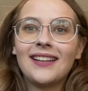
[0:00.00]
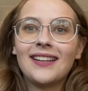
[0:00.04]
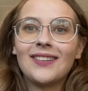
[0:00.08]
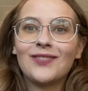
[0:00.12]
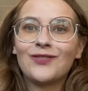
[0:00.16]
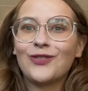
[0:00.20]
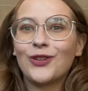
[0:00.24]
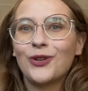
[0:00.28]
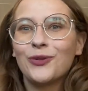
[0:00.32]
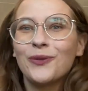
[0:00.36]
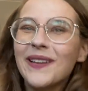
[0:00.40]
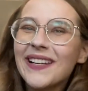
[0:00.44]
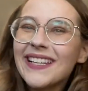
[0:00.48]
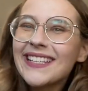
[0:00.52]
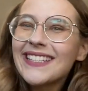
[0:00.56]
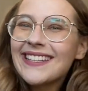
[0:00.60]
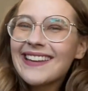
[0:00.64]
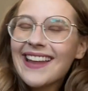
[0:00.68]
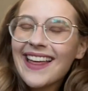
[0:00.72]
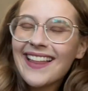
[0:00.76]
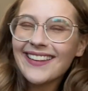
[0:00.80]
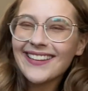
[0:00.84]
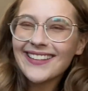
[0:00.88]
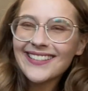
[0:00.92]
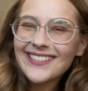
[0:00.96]
For
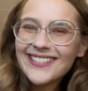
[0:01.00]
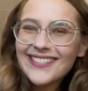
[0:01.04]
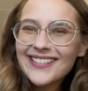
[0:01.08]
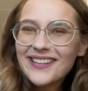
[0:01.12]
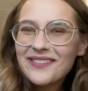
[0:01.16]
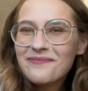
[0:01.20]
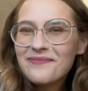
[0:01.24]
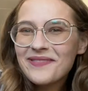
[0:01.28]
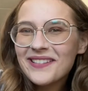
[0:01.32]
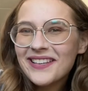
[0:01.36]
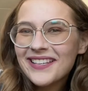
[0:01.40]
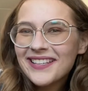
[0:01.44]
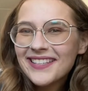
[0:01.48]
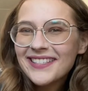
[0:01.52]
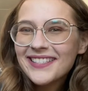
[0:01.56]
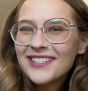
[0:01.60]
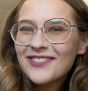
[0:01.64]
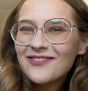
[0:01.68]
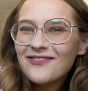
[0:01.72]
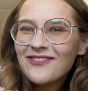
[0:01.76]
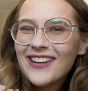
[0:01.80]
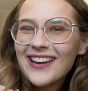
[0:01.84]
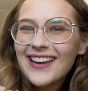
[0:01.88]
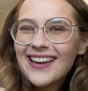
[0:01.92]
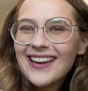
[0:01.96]
resellers, shipping is
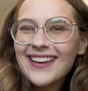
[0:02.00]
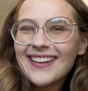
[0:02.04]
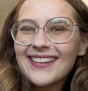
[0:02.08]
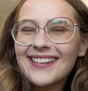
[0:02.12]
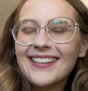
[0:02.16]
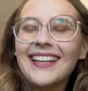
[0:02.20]
fun.